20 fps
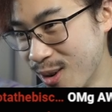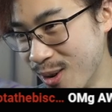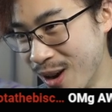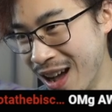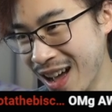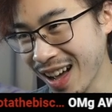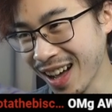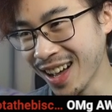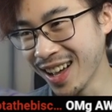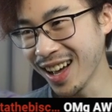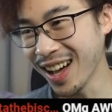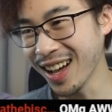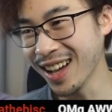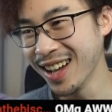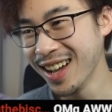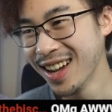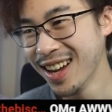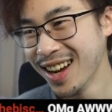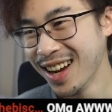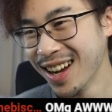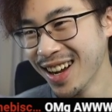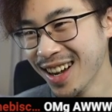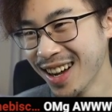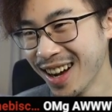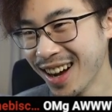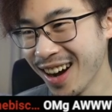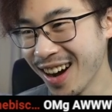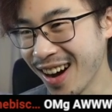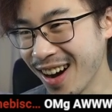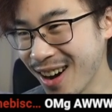Oh
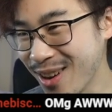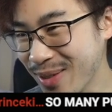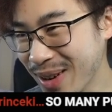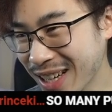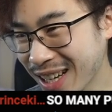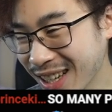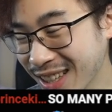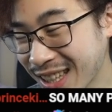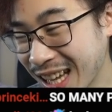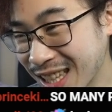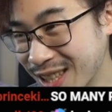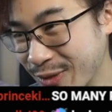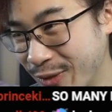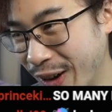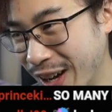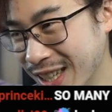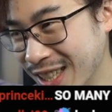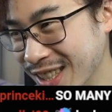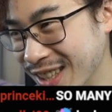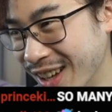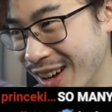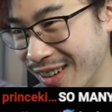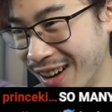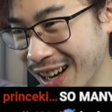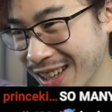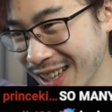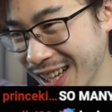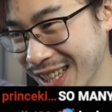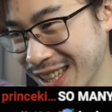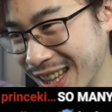my god, that's funny though. I
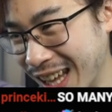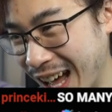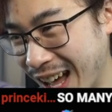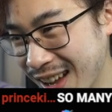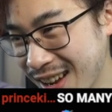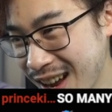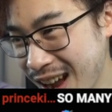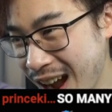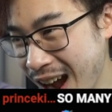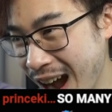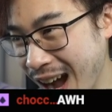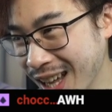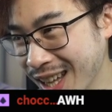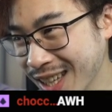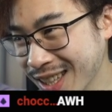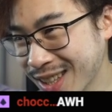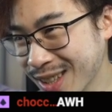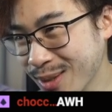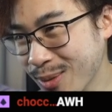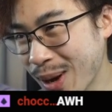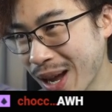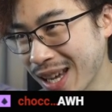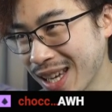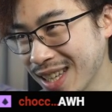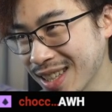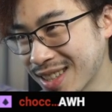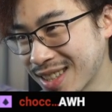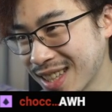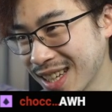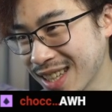like that. I like the way he
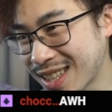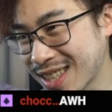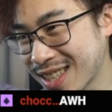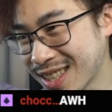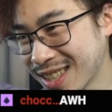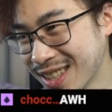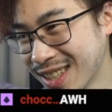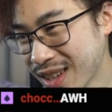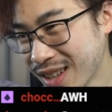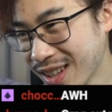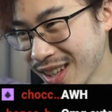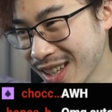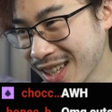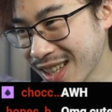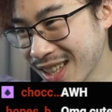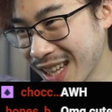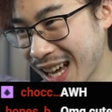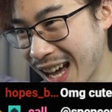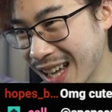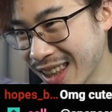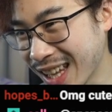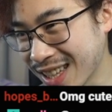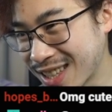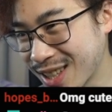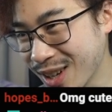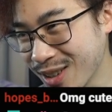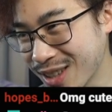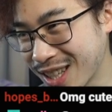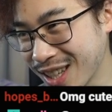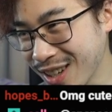sits. Look at that. That's
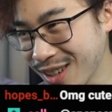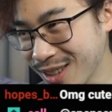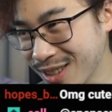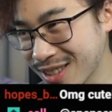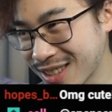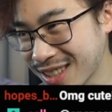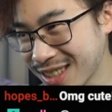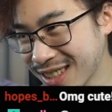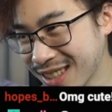so cute.